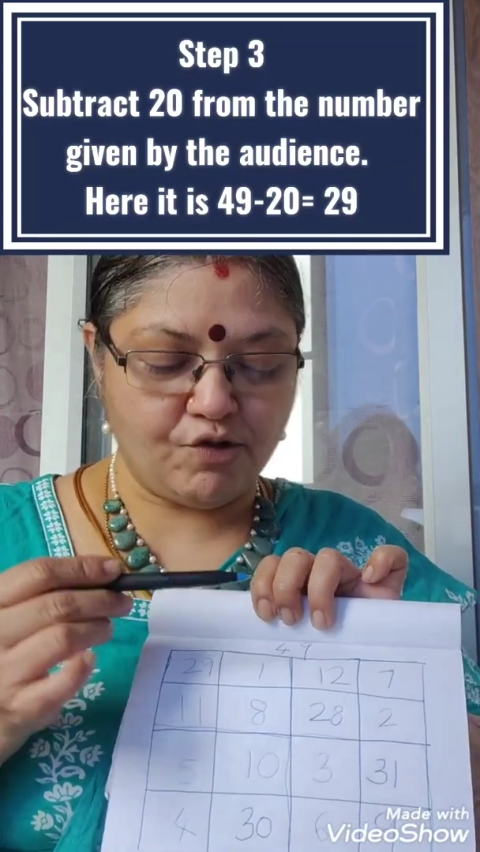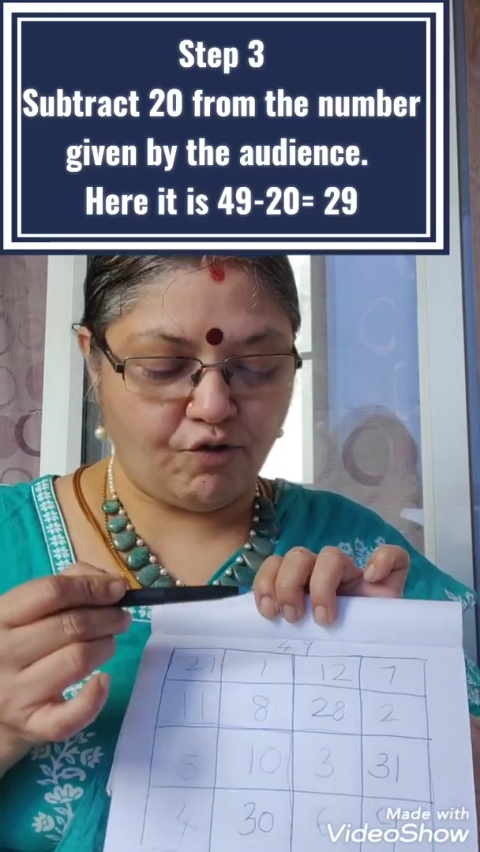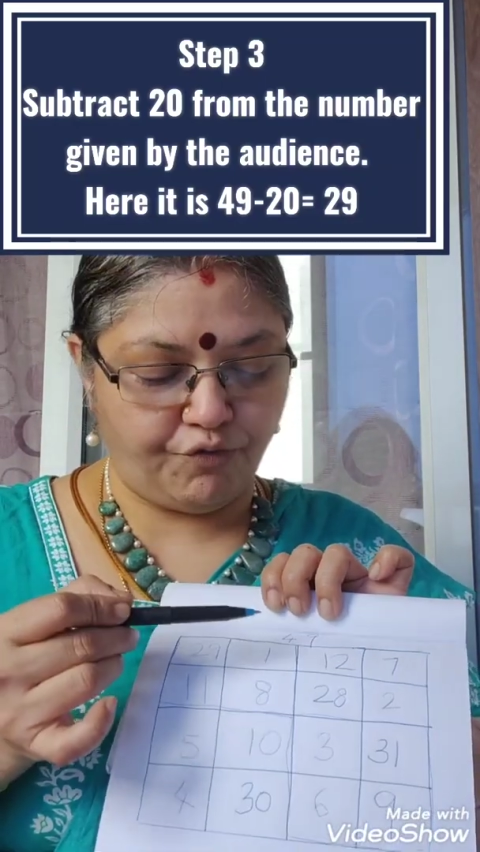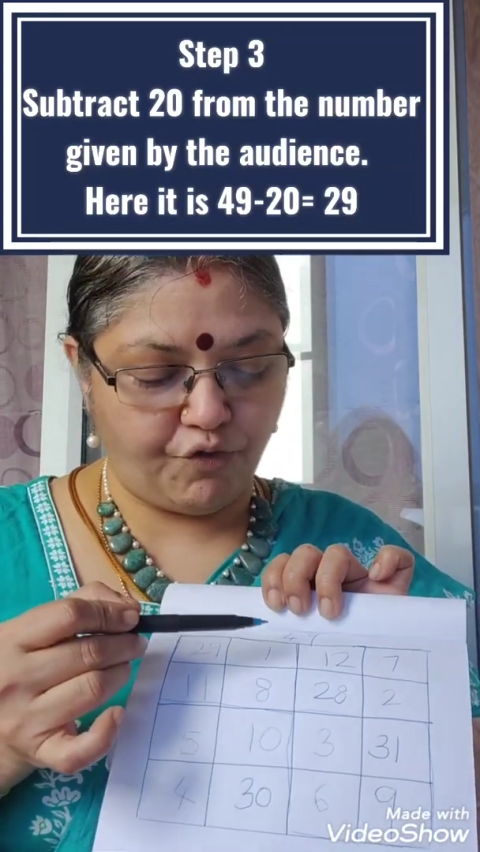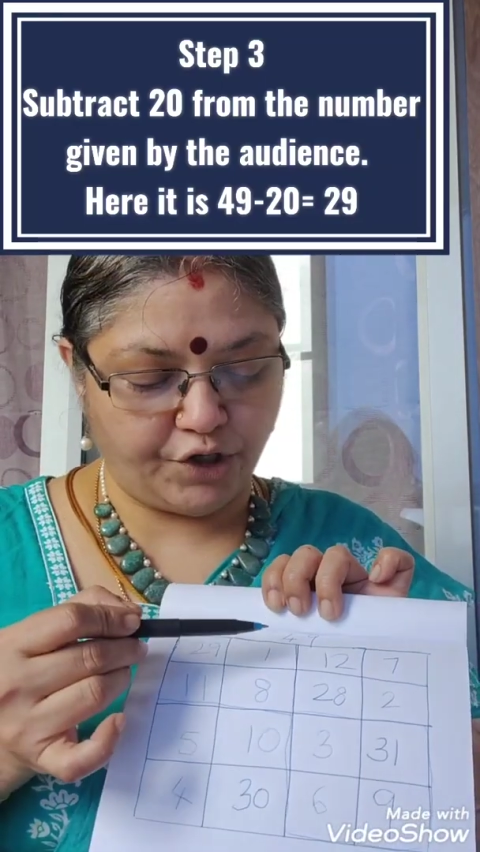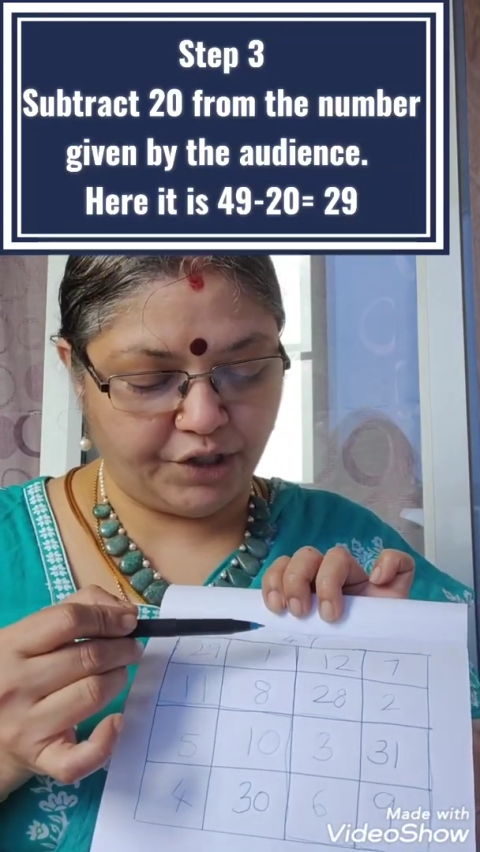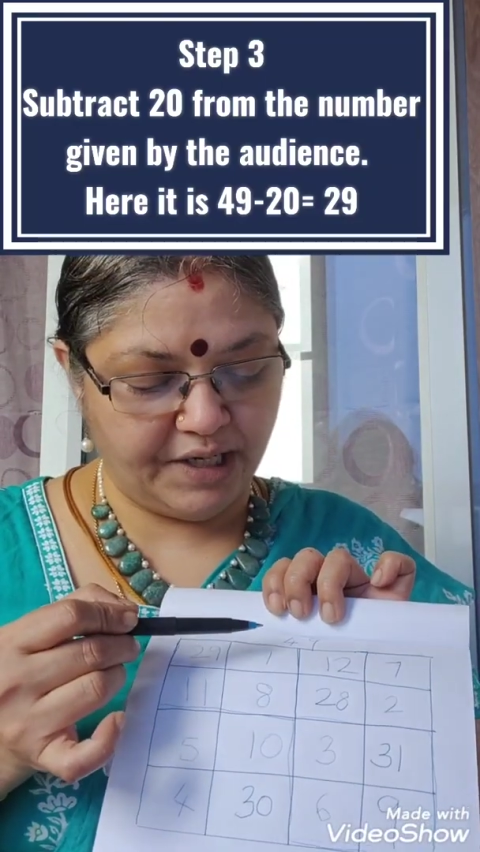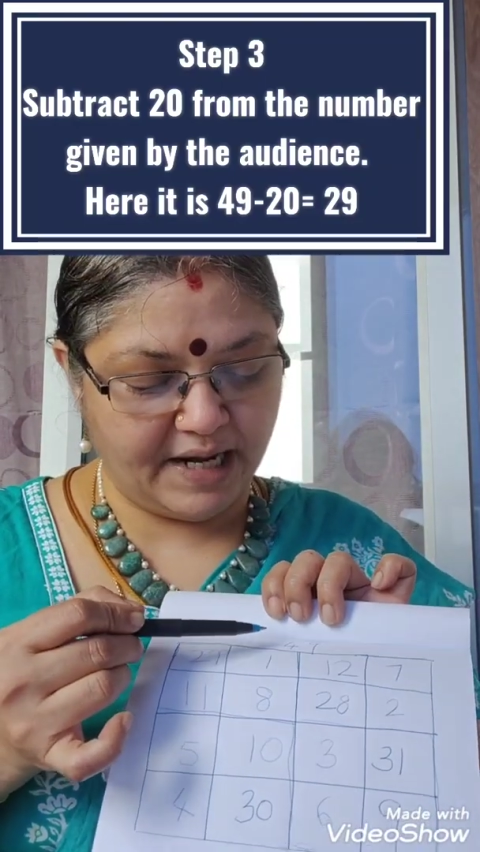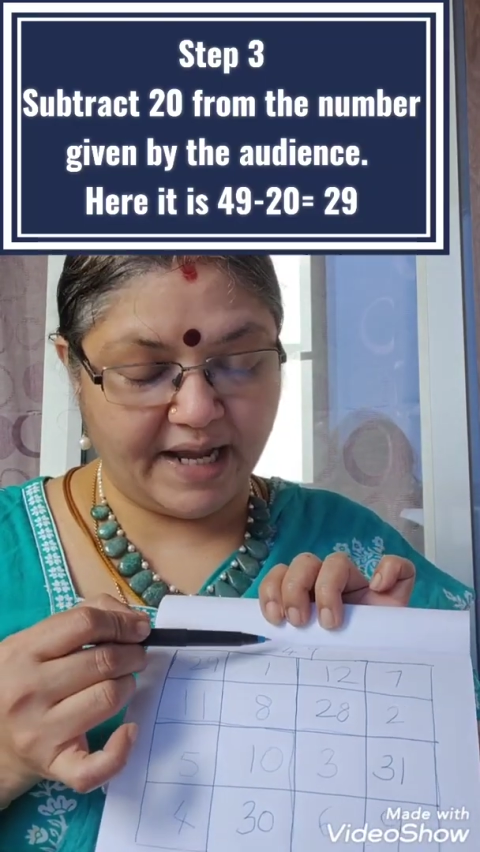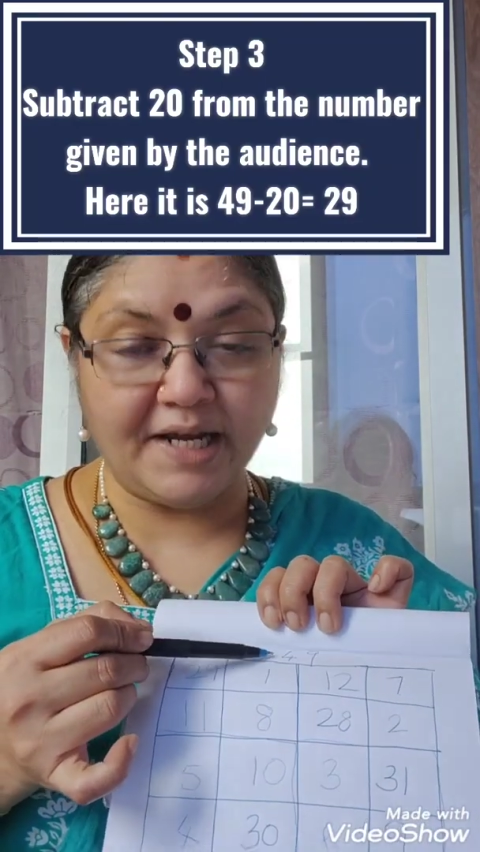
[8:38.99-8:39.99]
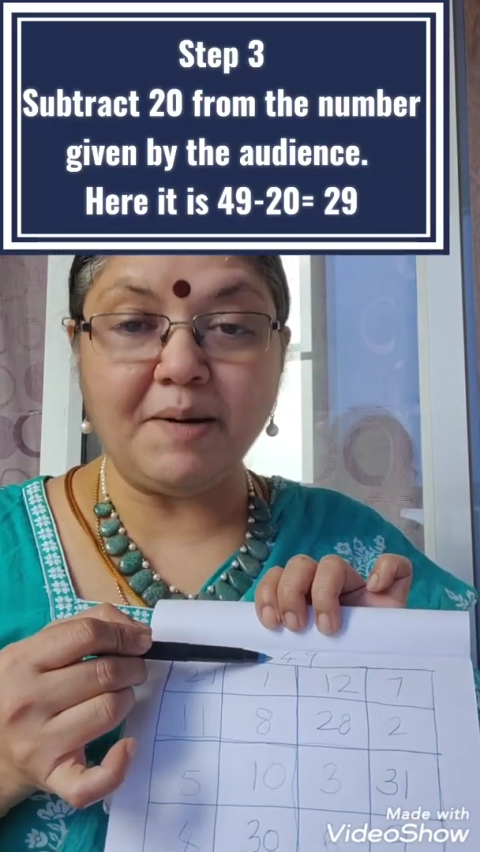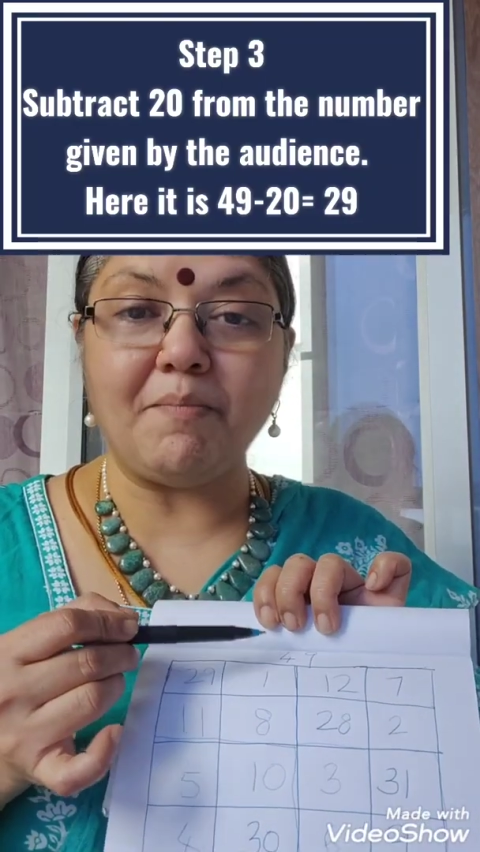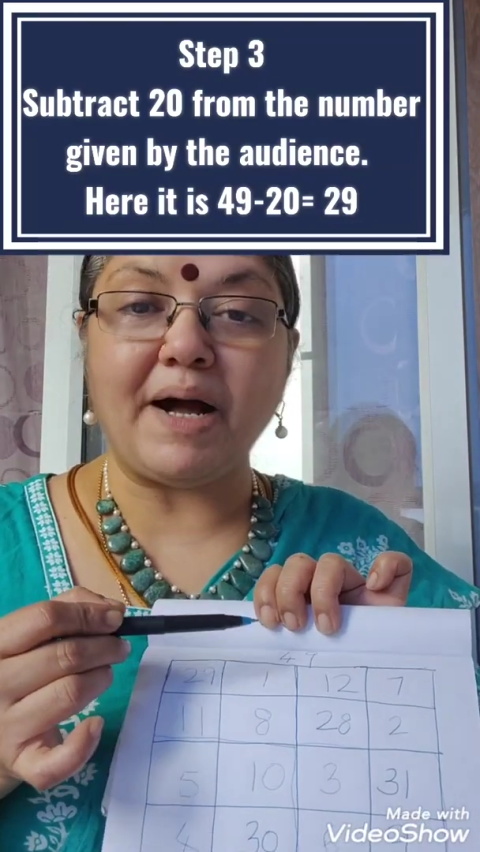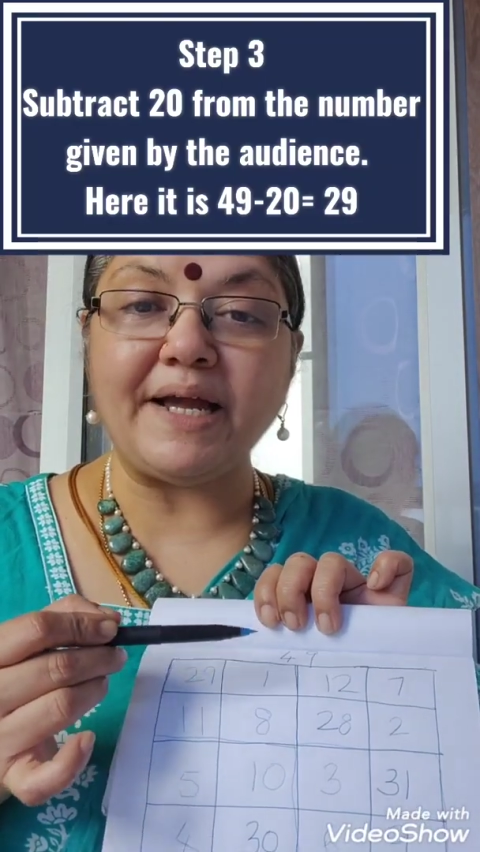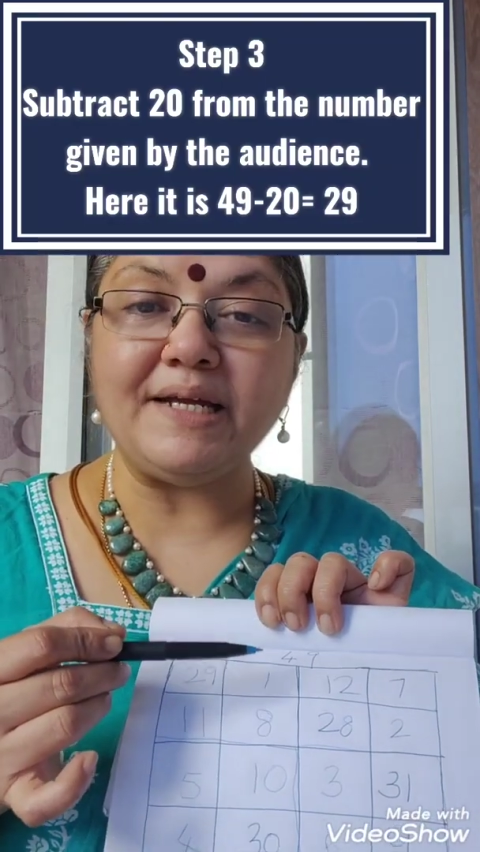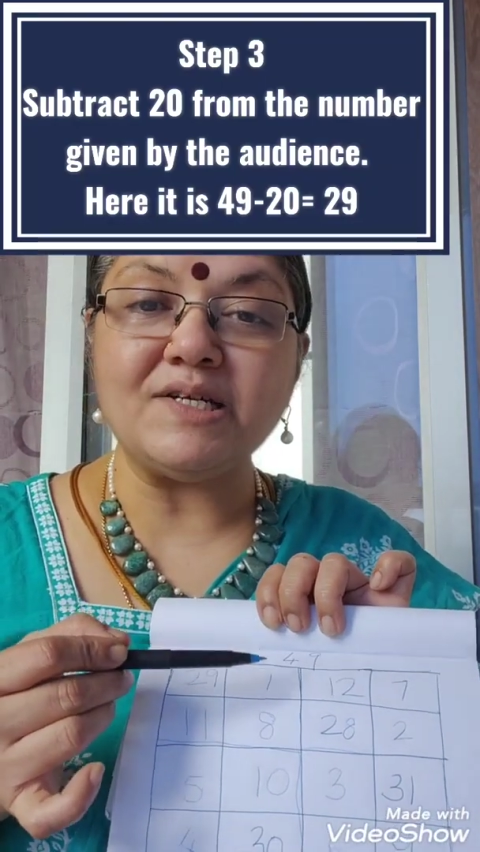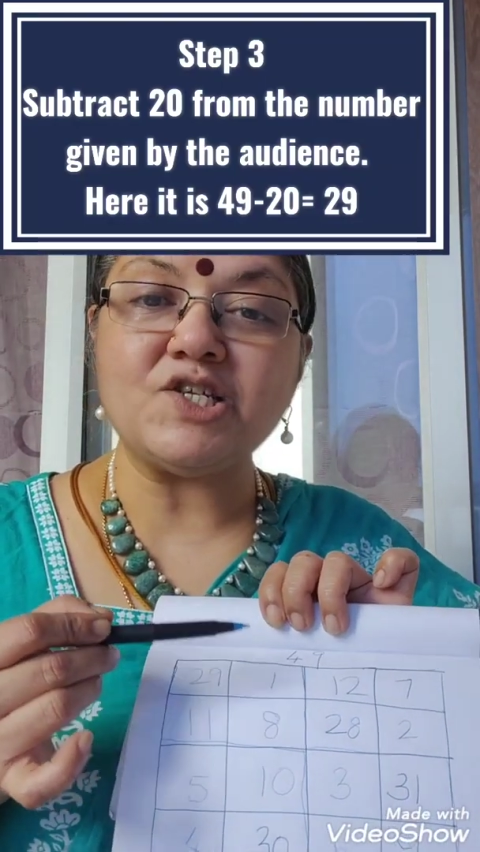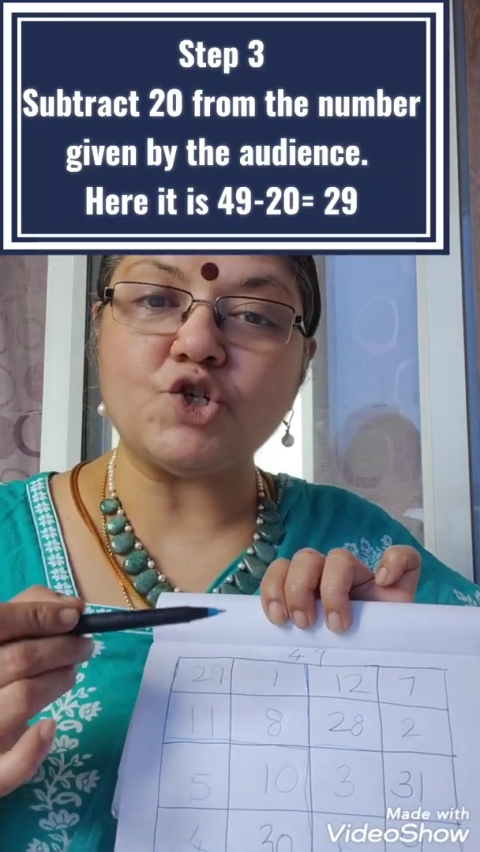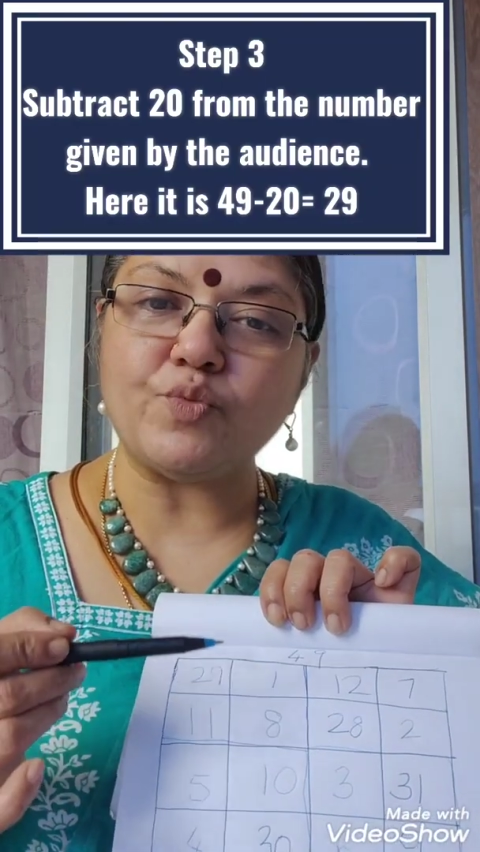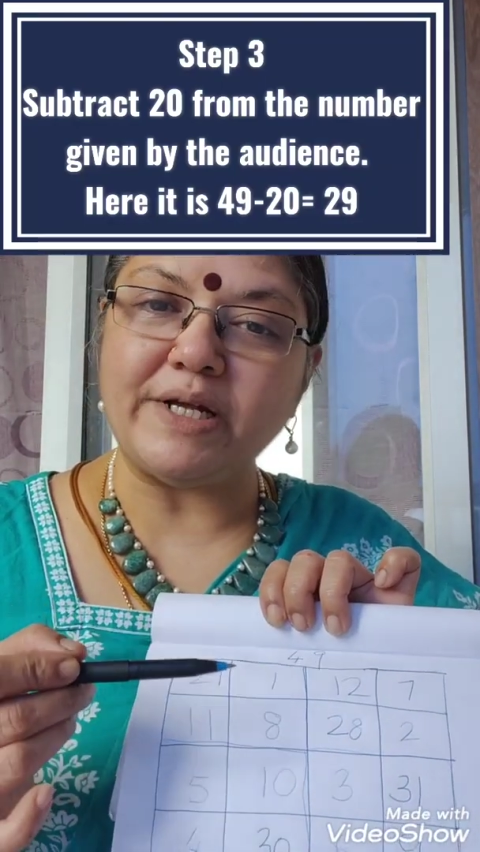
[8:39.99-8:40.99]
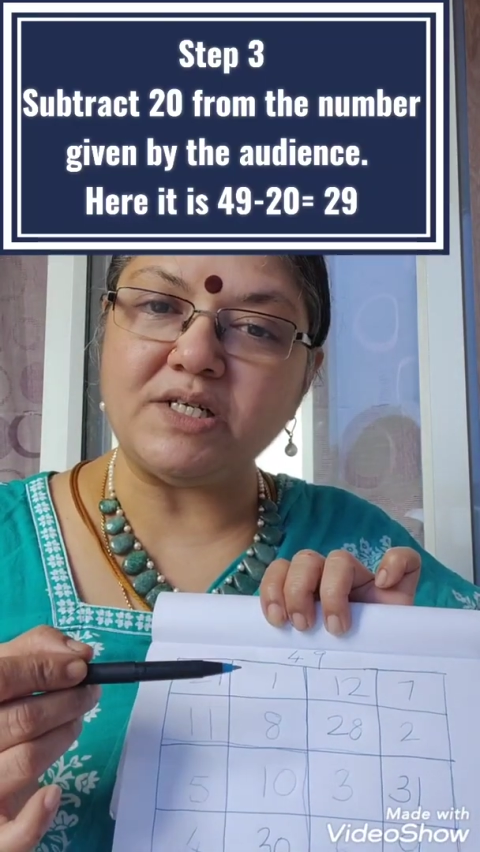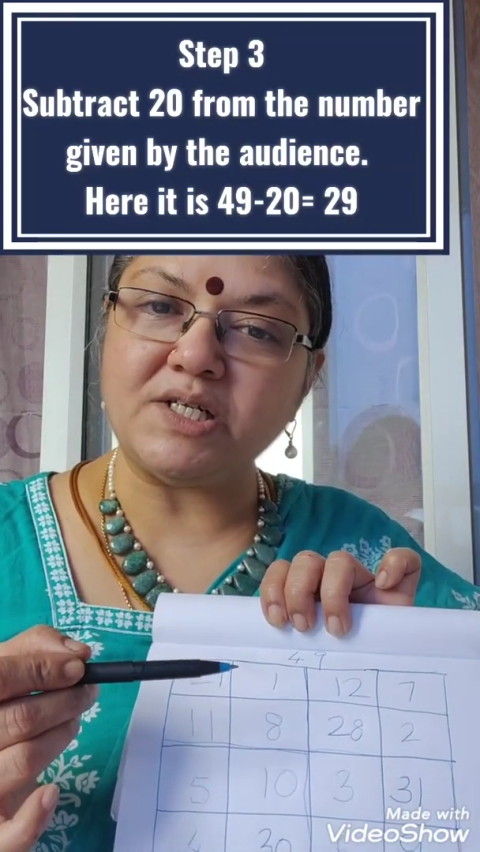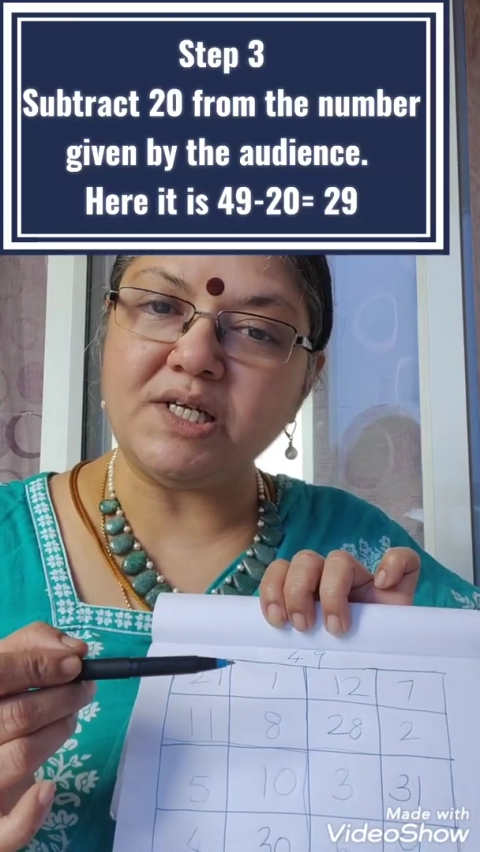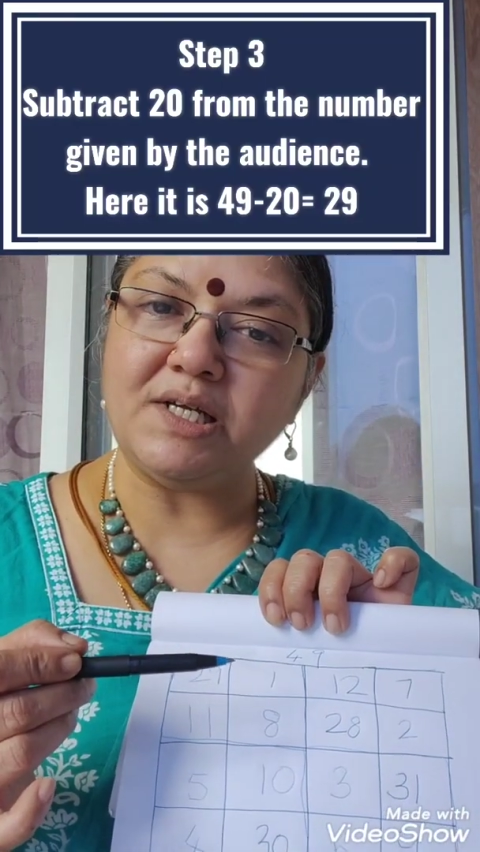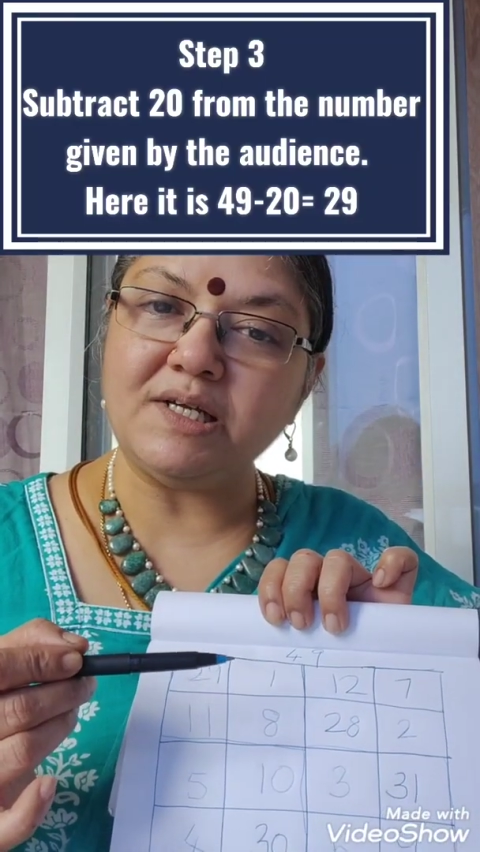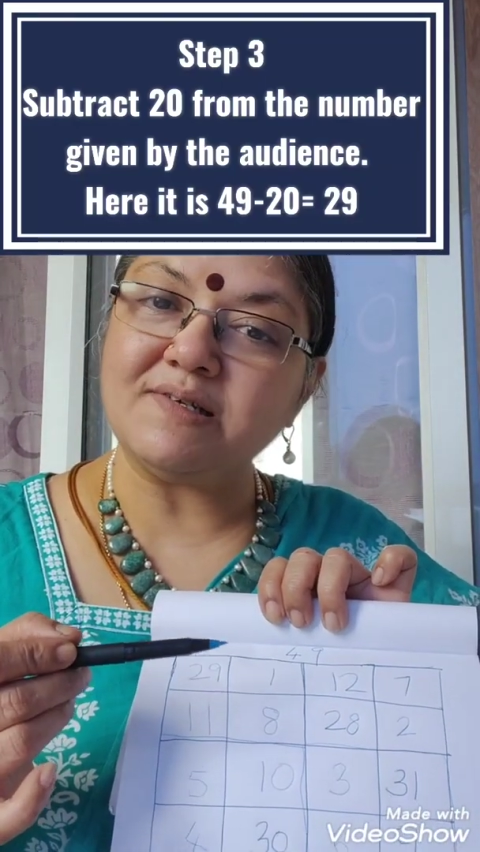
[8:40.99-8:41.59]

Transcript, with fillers: so 49 minus 20